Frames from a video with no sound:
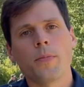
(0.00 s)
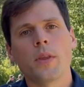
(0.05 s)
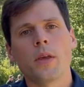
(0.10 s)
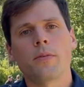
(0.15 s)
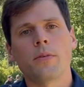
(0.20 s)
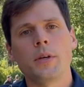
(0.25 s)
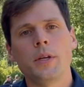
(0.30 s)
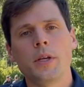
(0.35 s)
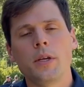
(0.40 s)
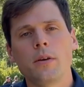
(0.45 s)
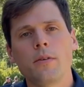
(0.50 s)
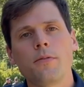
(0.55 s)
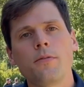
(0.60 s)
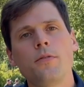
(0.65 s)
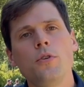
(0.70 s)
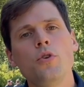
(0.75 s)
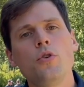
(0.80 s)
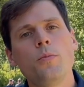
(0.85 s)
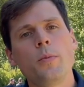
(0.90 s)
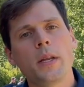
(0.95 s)
Every
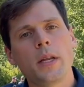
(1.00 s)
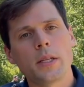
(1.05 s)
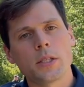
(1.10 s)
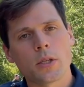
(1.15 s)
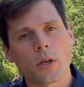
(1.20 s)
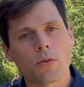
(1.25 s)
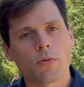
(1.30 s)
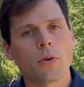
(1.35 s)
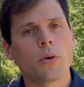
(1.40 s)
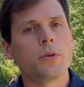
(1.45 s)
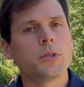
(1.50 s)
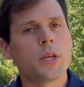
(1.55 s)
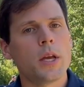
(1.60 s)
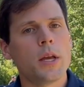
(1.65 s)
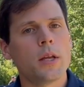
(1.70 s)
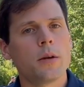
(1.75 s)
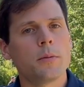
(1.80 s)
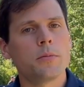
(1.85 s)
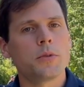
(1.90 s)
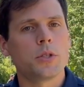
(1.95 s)
few minutes I'll
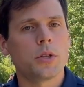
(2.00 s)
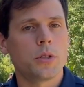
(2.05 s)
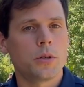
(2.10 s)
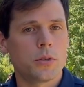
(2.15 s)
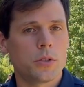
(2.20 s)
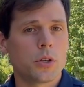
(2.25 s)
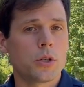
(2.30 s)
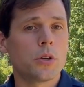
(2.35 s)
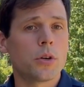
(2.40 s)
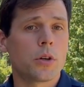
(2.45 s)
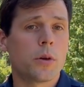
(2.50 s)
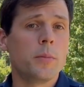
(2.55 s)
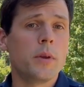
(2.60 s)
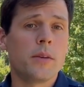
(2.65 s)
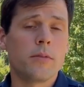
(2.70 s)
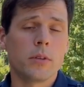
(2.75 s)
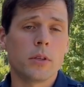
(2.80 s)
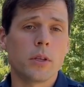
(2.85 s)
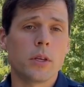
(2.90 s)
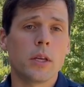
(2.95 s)
rotate them to cook them
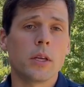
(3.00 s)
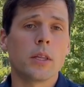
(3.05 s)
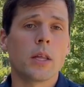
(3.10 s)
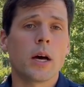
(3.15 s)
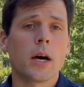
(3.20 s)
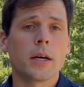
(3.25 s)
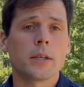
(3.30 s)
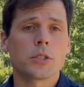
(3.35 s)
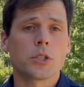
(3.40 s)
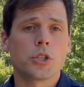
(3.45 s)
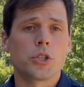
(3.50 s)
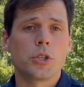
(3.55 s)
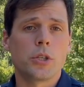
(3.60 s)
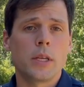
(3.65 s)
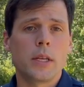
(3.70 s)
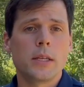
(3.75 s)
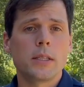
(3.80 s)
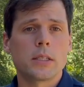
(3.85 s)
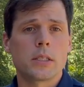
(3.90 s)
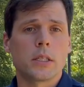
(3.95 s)
evenly, and the husk should
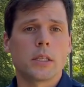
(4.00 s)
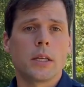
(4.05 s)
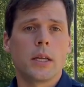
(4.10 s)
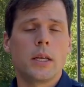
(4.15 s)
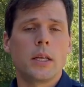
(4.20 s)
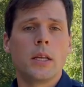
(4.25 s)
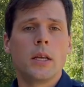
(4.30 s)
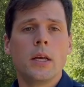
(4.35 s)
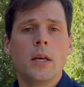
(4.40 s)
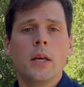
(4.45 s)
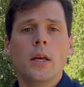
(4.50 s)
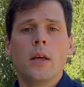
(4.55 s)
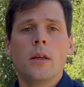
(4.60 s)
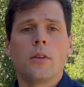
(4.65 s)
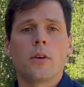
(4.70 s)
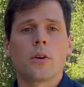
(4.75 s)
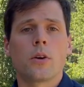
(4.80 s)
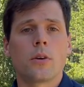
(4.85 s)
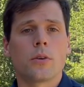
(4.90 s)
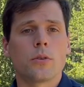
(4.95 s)
insulate
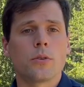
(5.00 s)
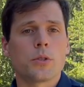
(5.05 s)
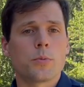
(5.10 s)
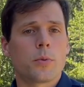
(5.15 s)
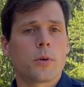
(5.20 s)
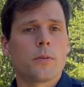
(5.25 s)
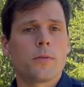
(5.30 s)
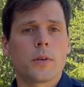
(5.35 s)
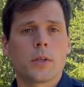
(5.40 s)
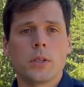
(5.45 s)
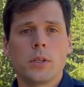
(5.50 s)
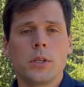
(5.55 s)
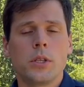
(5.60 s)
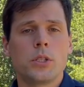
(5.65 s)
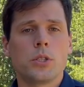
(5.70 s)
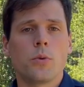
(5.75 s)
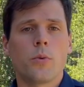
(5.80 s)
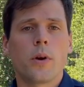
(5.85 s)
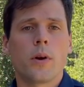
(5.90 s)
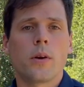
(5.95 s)
the kernels perfectly
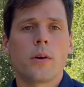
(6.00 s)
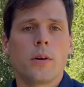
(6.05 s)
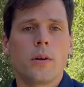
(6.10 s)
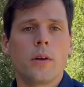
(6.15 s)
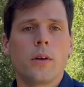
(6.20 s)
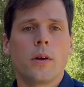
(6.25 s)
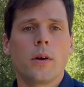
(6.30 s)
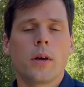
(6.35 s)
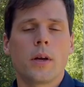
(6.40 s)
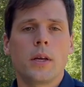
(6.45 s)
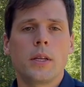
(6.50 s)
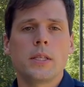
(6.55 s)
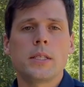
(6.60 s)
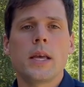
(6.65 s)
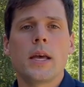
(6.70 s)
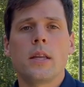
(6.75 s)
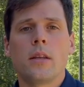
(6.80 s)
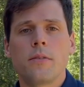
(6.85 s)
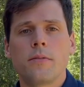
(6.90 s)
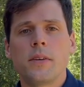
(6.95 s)
to where in
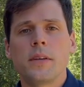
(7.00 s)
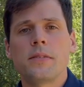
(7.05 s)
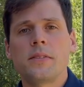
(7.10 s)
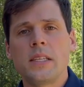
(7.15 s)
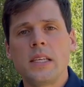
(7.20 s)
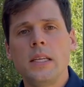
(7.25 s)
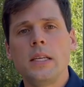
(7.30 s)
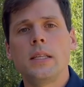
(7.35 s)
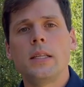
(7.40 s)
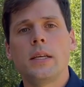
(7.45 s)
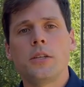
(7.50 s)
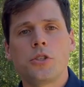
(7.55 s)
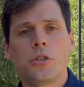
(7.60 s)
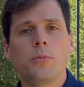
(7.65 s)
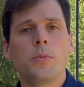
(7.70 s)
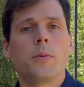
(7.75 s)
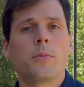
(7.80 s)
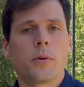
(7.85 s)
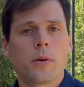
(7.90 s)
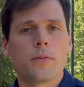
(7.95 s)
10 to 15 they should
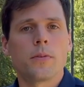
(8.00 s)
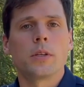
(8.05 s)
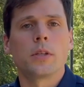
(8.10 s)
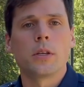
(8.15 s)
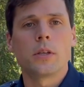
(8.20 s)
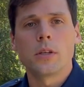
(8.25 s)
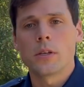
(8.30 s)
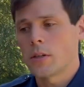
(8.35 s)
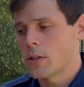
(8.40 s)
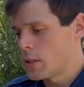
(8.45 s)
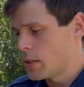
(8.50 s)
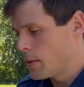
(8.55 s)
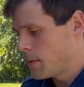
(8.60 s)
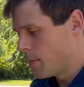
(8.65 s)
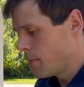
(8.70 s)
be perfectly cooked.